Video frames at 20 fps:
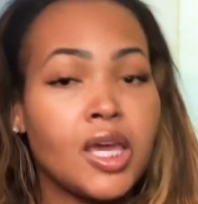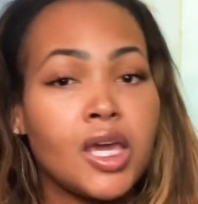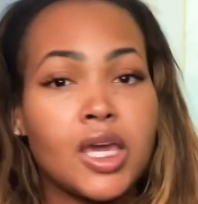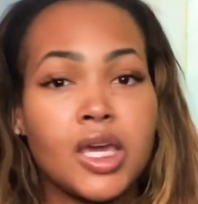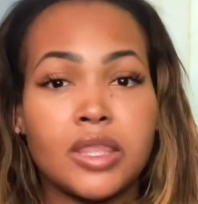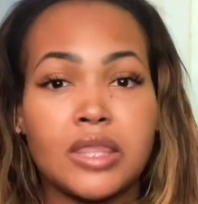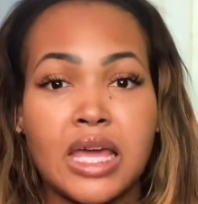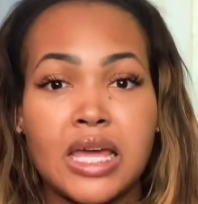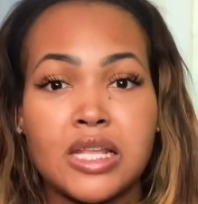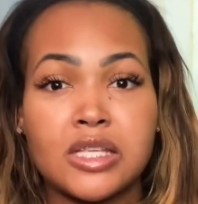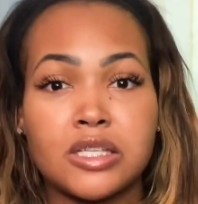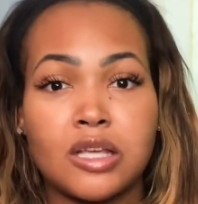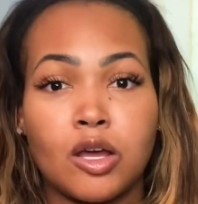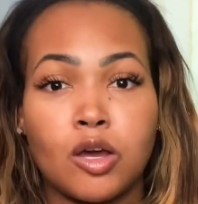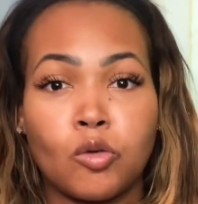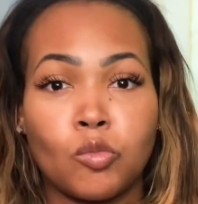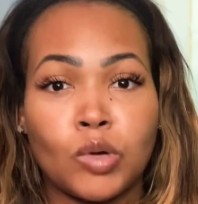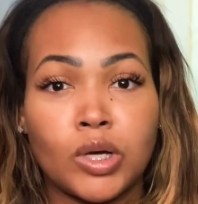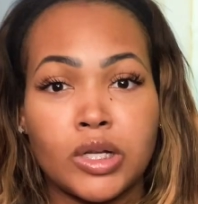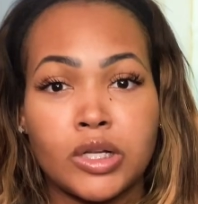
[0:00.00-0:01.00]
and that is
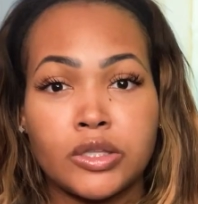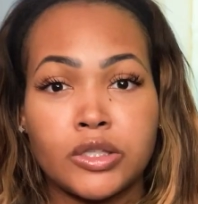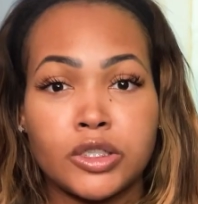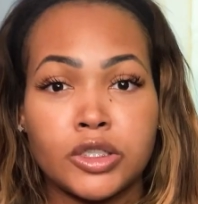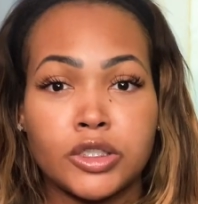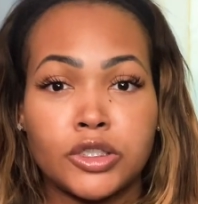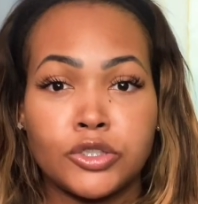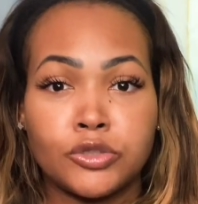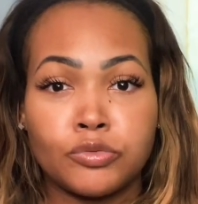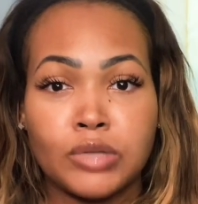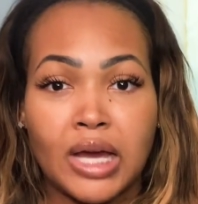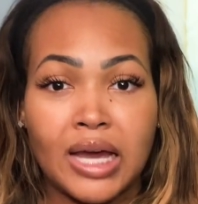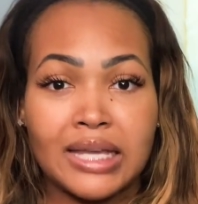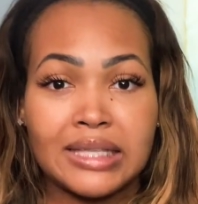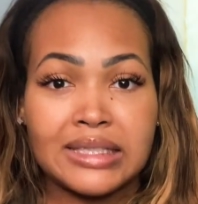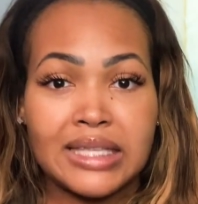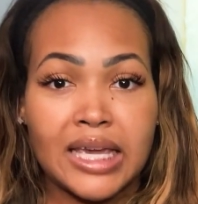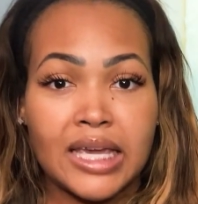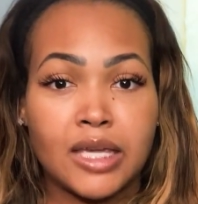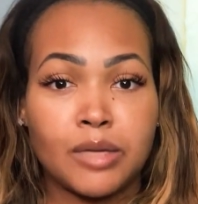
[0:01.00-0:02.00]
on one of the do not
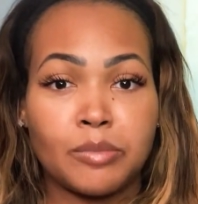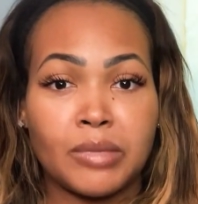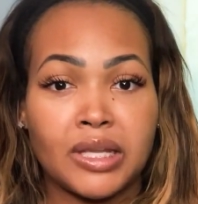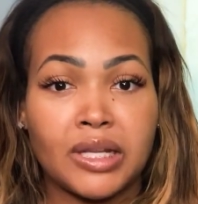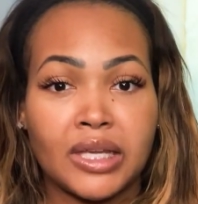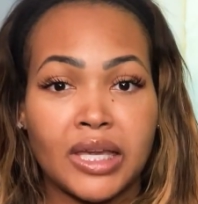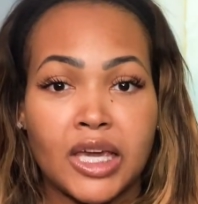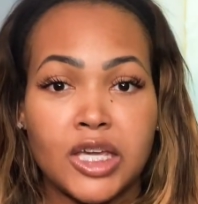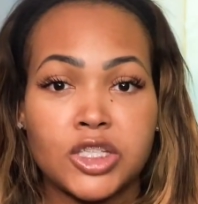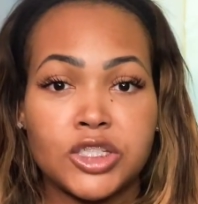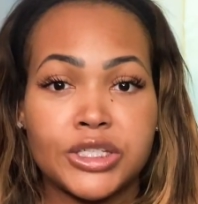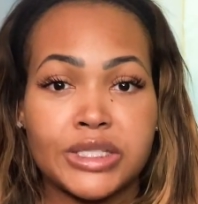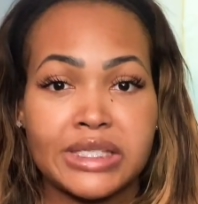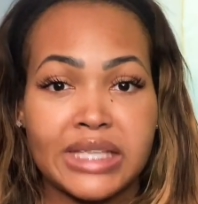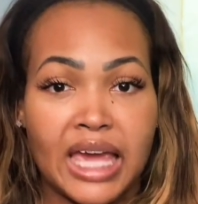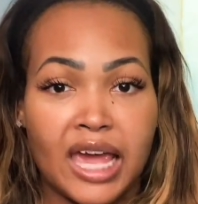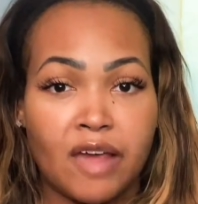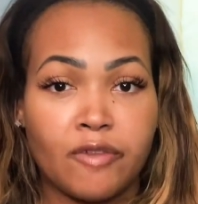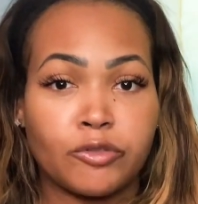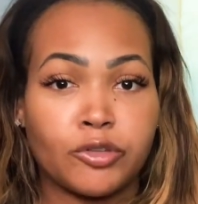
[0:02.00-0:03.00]
take medications
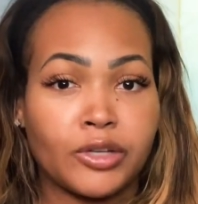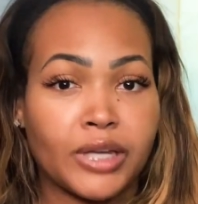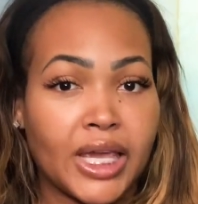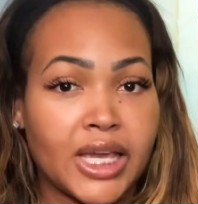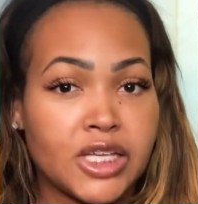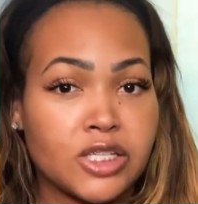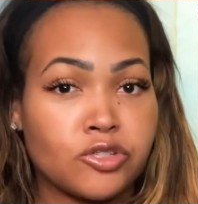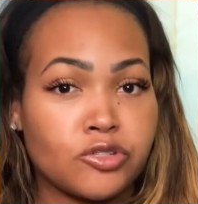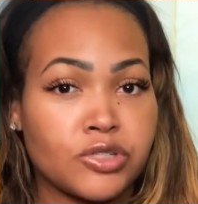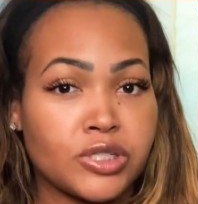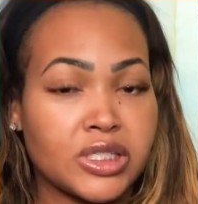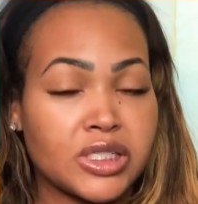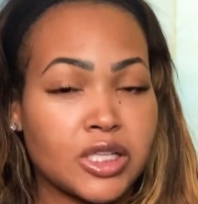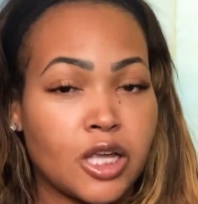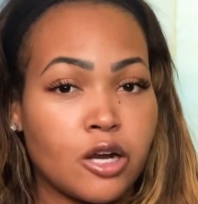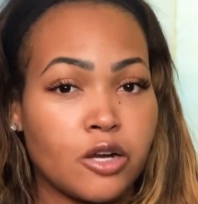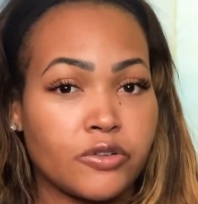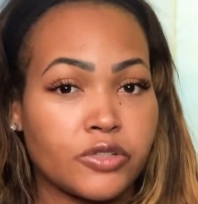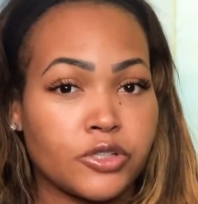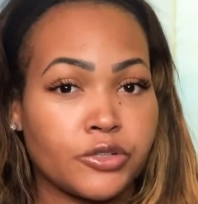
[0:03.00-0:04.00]
after gastric
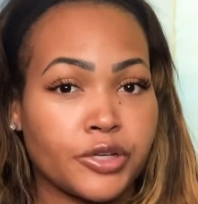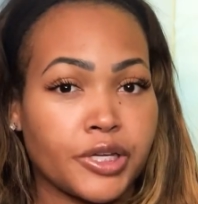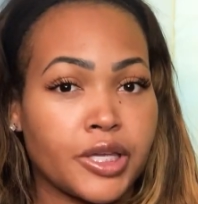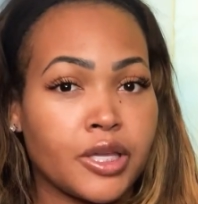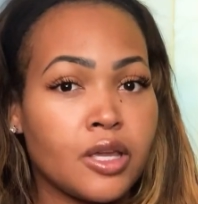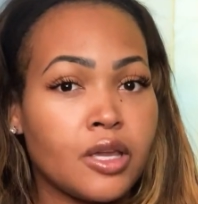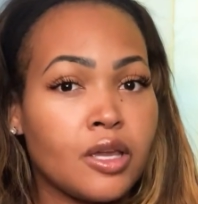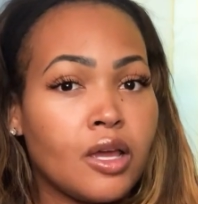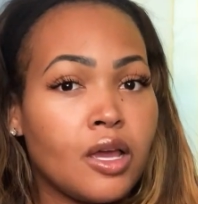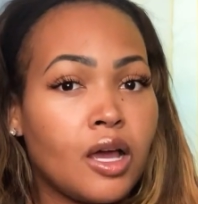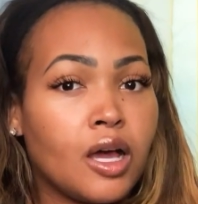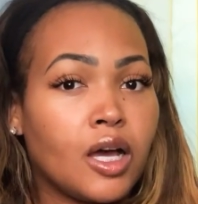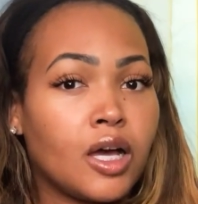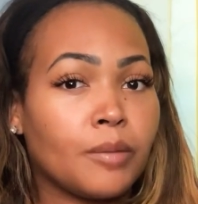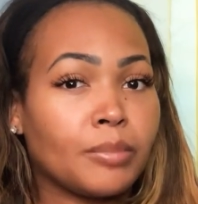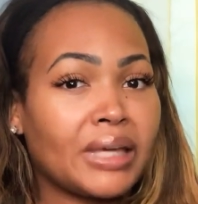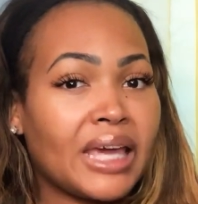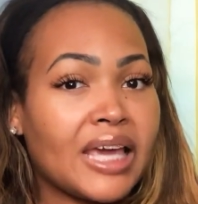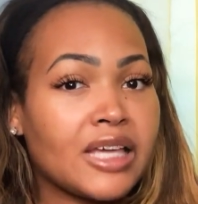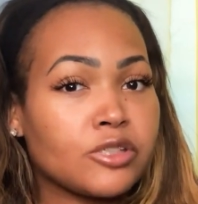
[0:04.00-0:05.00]
surgery,
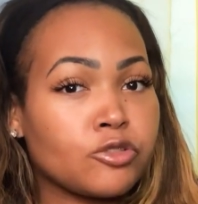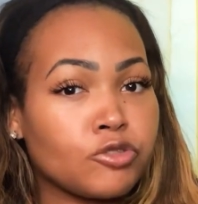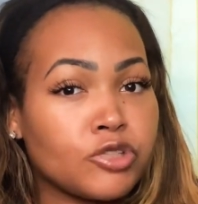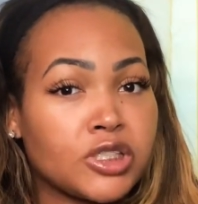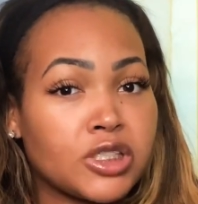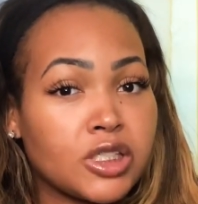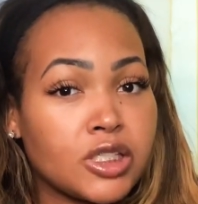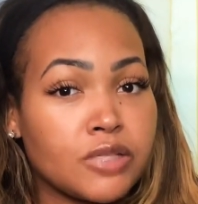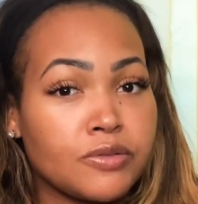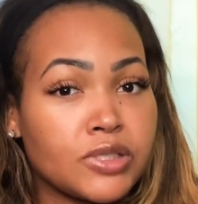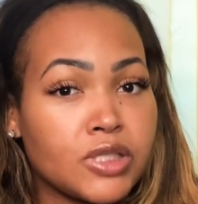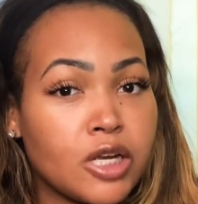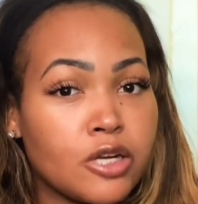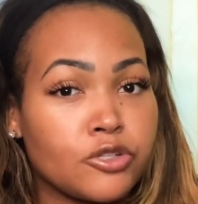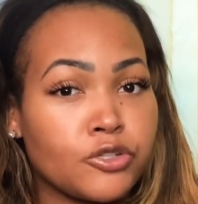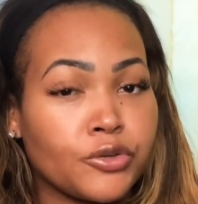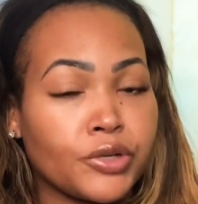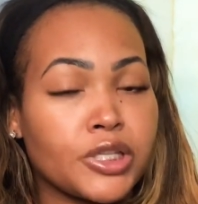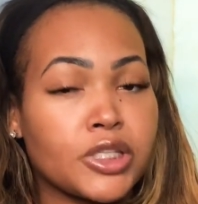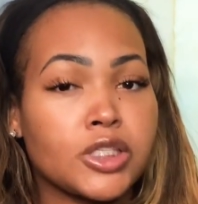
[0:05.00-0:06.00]
gastric sleeve surgery.